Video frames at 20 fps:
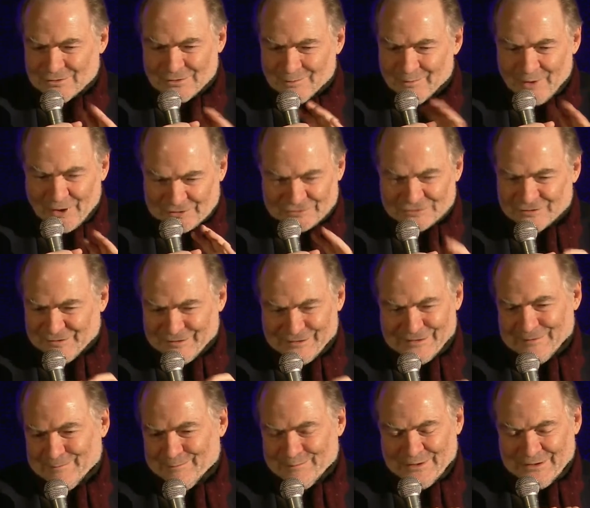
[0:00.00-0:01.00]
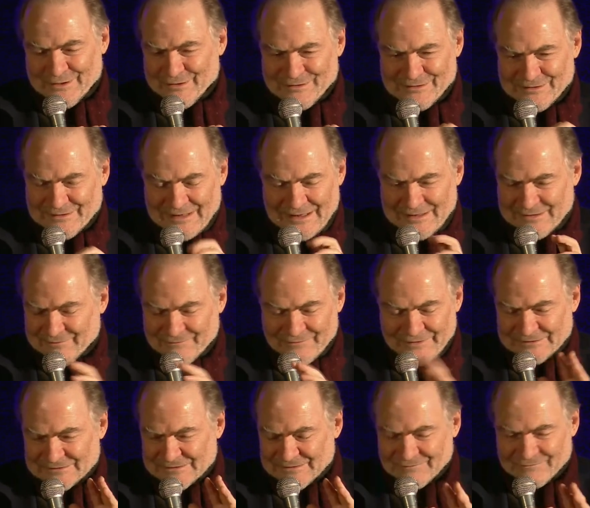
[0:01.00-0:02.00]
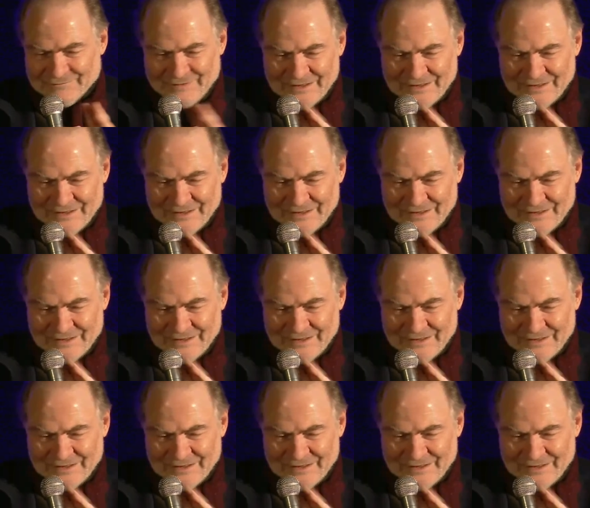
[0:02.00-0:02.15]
democracy, because it has a very